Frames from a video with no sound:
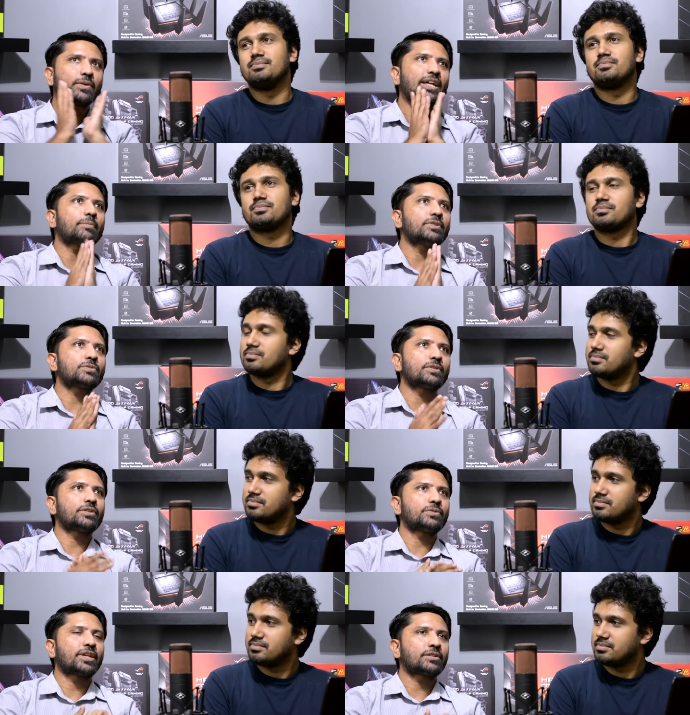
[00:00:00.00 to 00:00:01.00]
Speaker 1: what happens
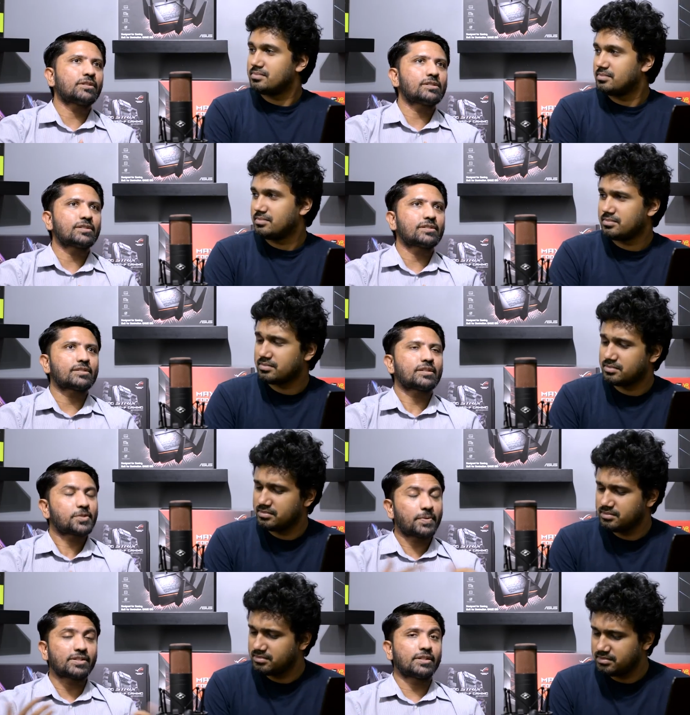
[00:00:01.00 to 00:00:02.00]
with new technologies
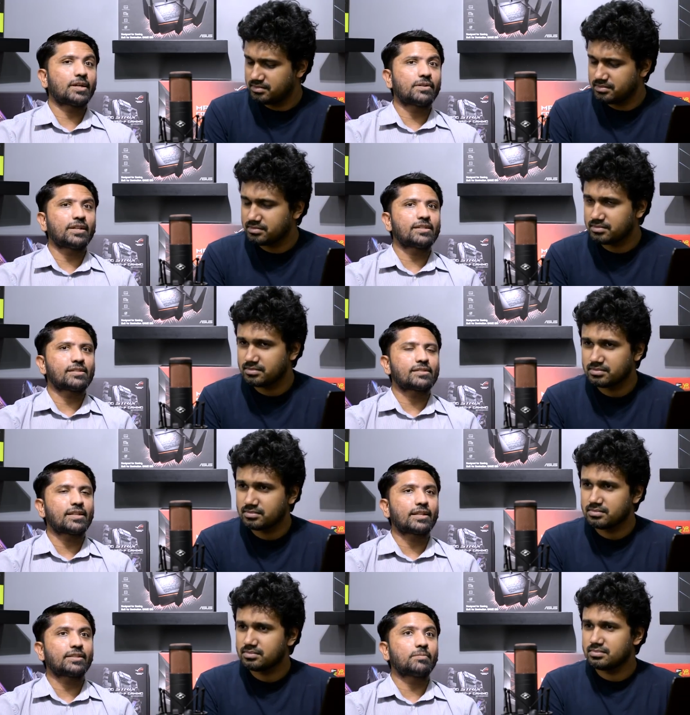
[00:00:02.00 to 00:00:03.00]
especially nowadays
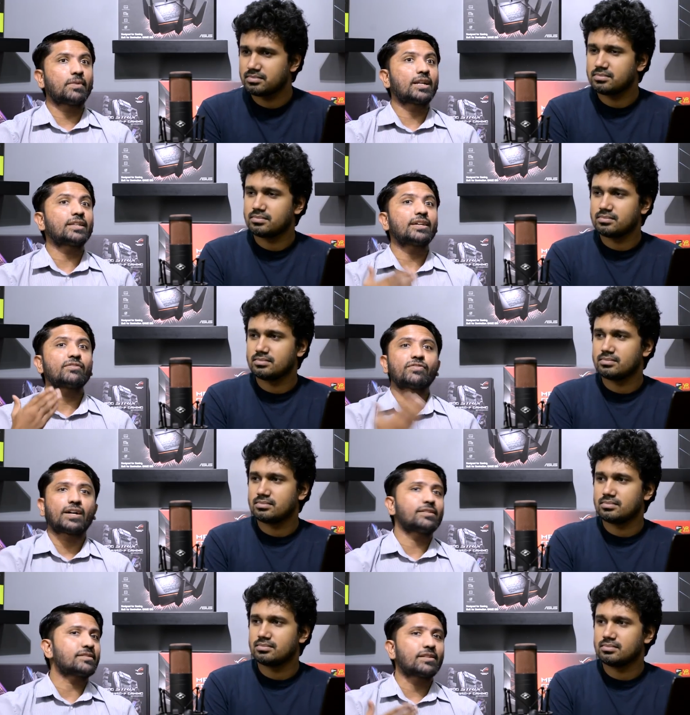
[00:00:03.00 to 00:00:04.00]
is that the money that
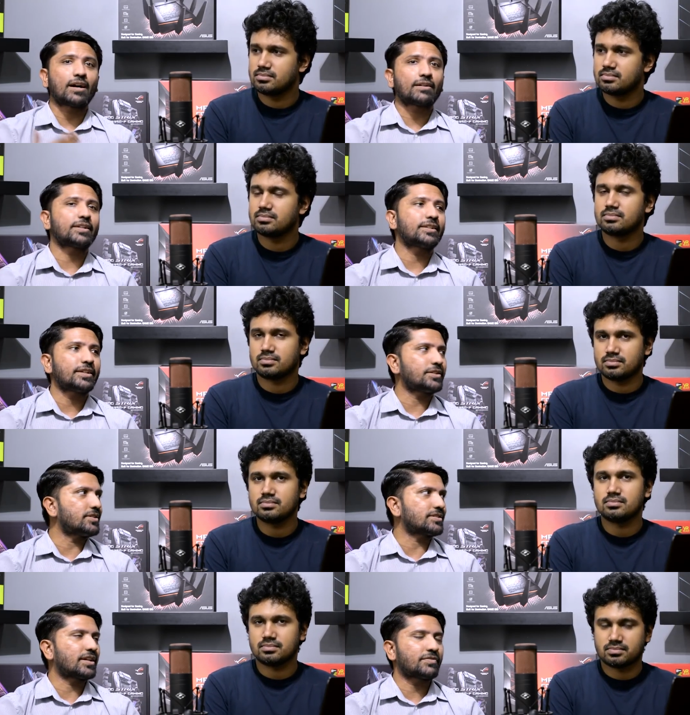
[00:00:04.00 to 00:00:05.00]
funds the r&d
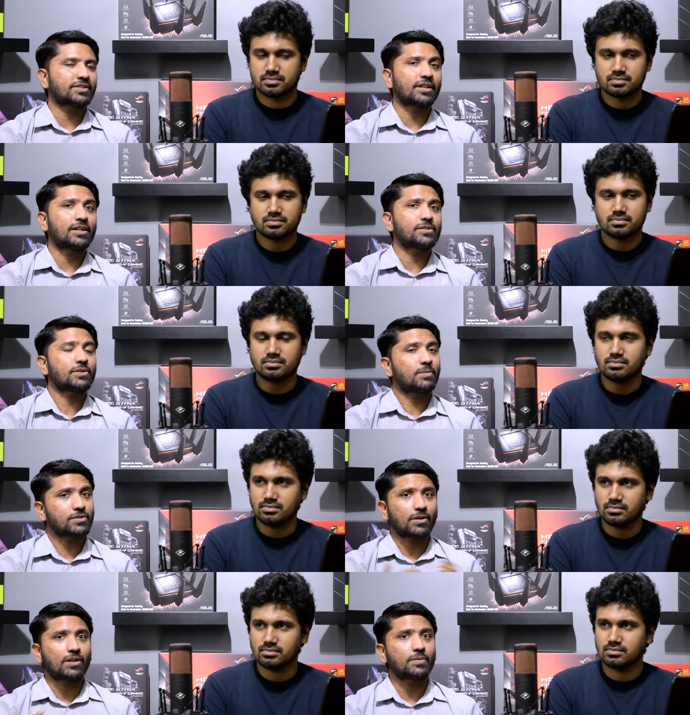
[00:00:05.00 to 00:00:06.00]
into these graphics cards is
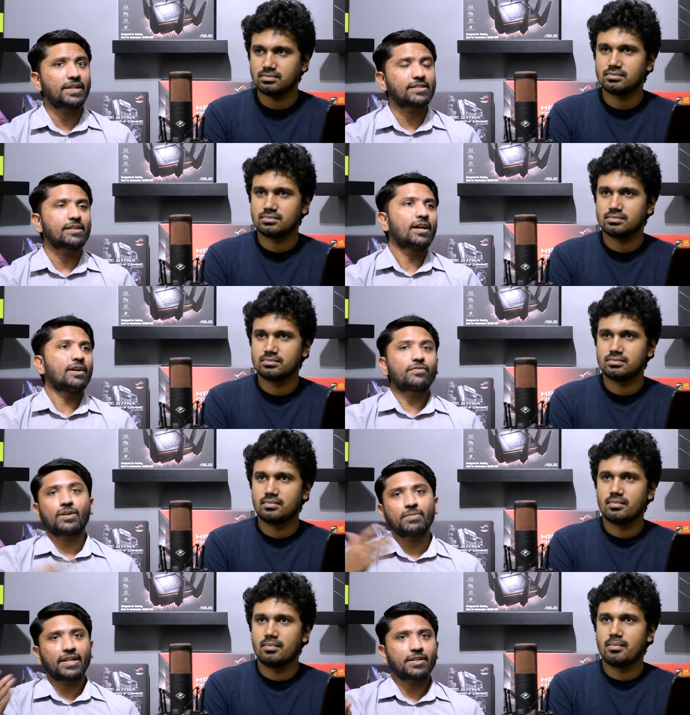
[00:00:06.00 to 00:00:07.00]
almost always
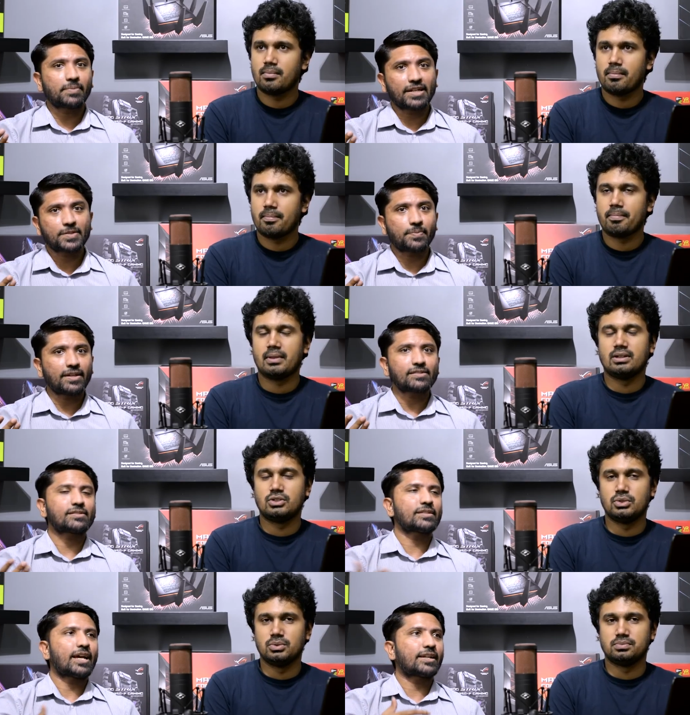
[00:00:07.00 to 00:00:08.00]
from the enterprise
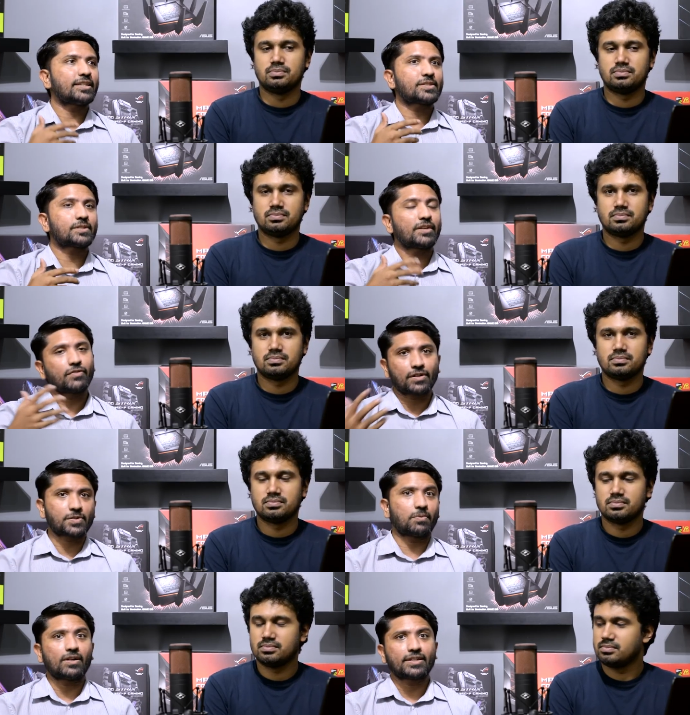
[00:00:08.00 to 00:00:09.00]
space True. at least if you're
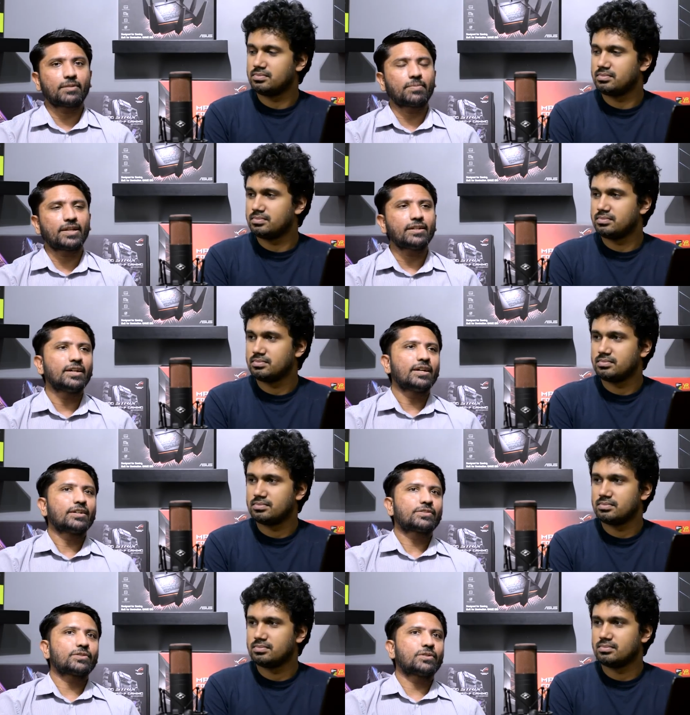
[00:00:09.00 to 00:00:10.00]
a small time player
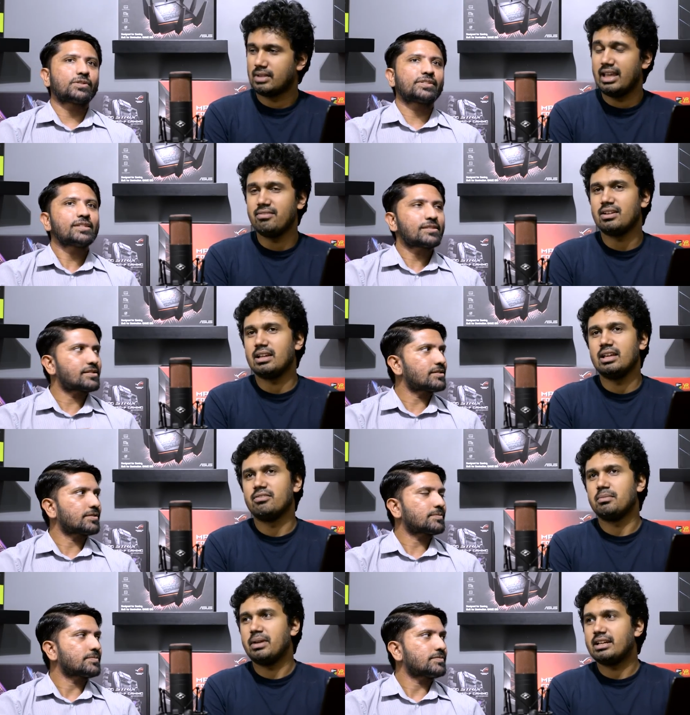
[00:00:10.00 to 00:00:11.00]
so even
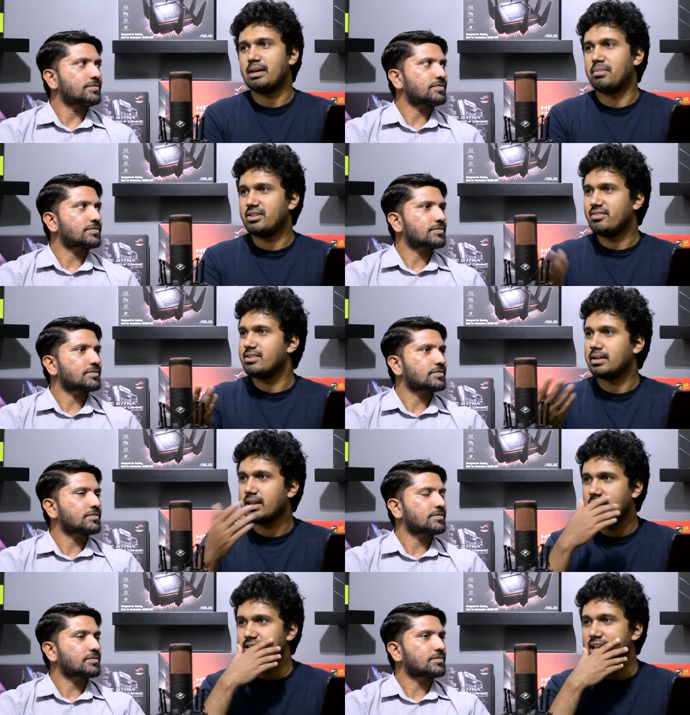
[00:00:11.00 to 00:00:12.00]
even big companies
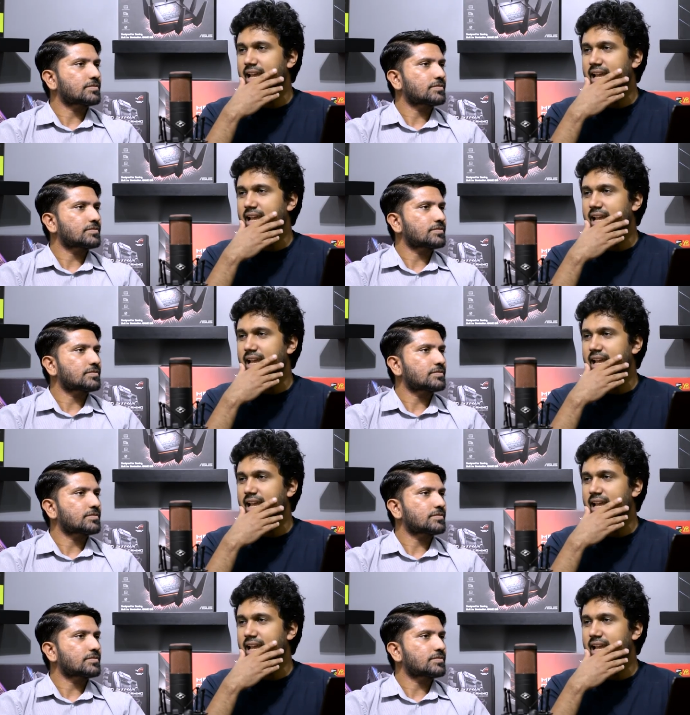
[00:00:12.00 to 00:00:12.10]
even guys